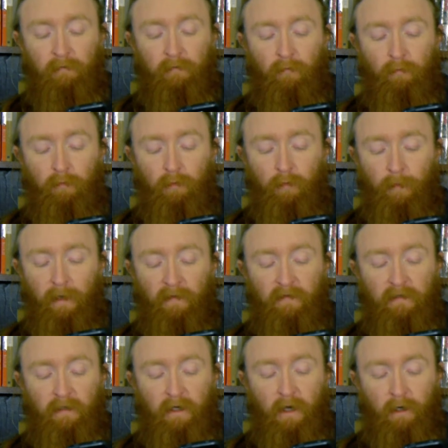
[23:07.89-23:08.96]
In the room,
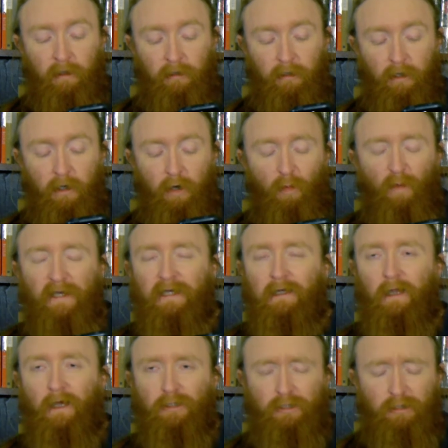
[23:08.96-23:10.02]
in the dark,
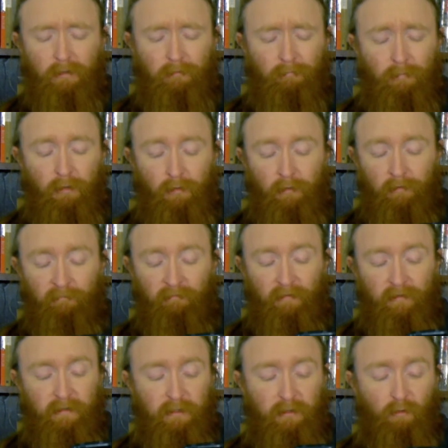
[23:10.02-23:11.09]
when he clutched her
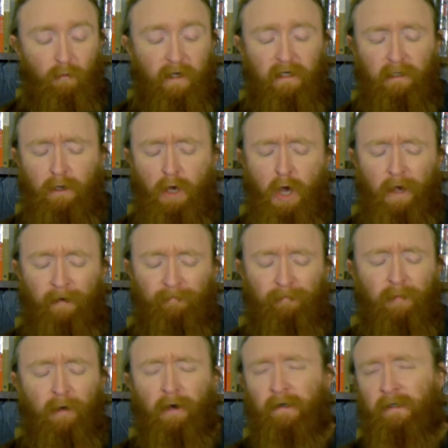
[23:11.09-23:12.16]
beautiful and sweating
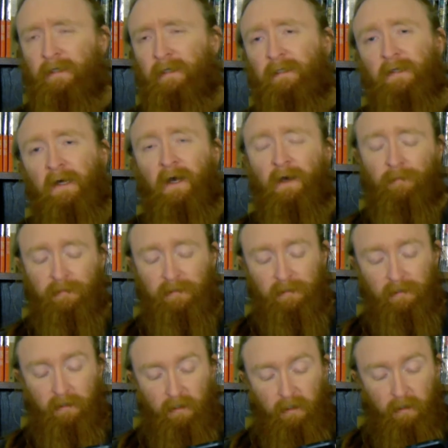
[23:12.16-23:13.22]
hot body in his
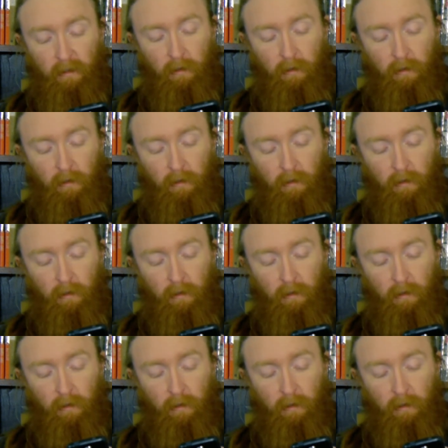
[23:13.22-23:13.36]
arms,